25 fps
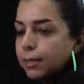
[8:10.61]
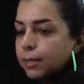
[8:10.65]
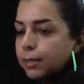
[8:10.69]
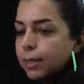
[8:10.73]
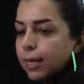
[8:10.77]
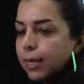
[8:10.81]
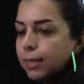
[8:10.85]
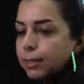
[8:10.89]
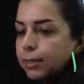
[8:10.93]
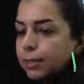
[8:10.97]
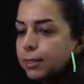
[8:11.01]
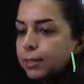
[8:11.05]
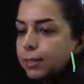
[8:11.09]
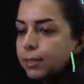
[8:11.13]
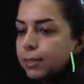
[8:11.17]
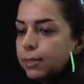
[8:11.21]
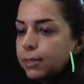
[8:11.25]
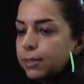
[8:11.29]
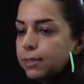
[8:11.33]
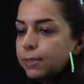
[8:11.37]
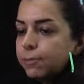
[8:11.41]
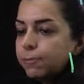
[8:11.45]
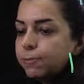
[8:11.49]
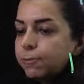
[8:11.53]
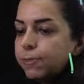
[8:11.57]
that it
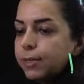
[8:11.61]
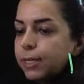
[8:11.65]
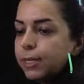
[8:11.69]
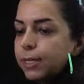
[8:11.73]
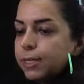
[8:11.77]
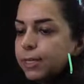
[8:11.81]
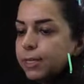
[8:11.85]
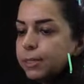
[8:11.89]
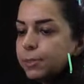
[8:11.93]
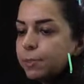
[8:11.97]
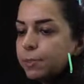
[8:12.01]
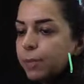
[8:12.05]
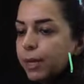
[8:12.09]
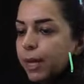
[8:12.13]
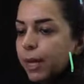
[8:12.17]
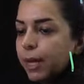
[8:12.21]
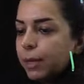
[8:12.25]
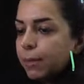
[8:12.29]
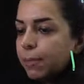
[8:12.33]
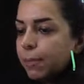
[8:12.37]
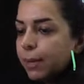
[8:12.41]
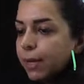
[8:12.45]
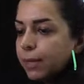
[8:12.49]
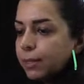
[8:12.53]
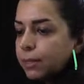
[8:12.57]
is fixed
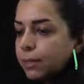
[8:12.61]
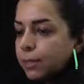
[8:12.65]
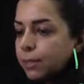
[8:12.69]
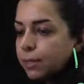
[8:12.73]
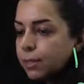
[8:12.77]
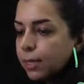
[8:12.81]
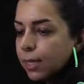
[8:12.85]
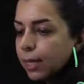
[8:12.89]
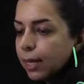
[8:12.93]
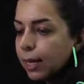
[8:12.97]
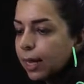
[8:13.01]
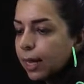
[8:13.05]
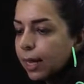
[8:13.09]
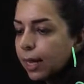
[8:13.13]
payment